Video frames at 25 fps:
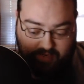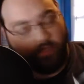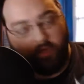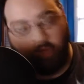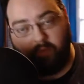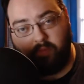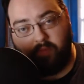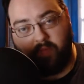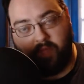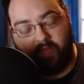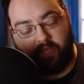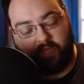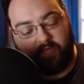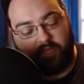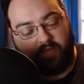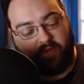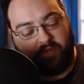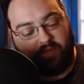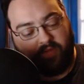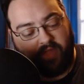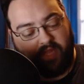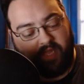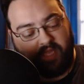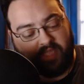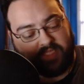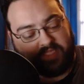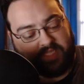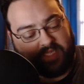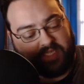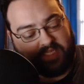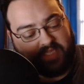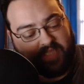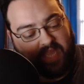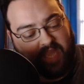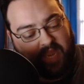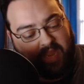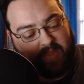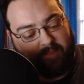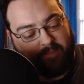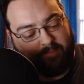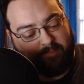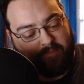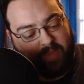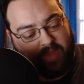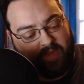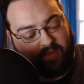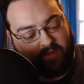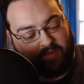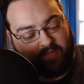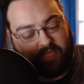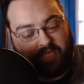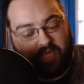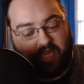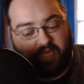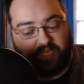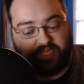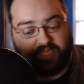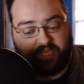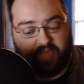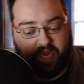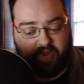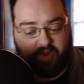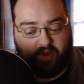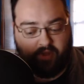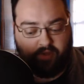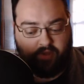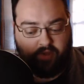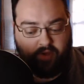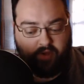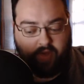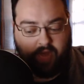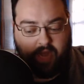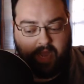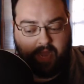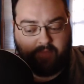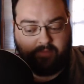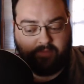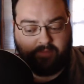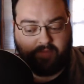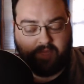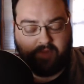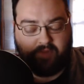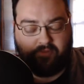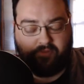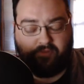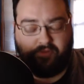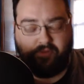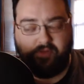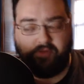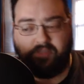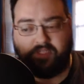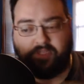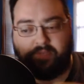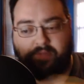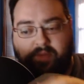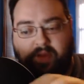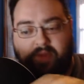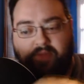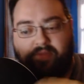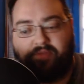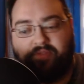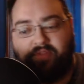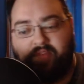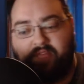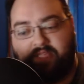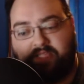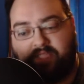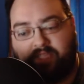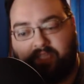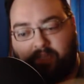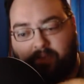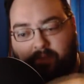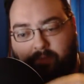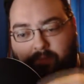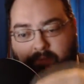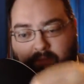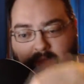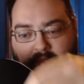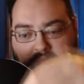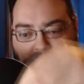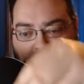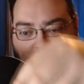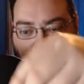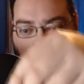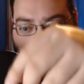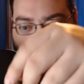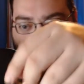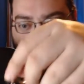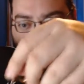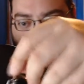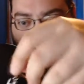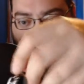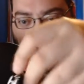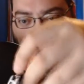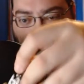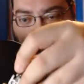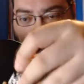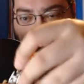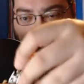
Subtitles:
Nope, it literally is just a metal keychain, although I'm confused about this little bit on the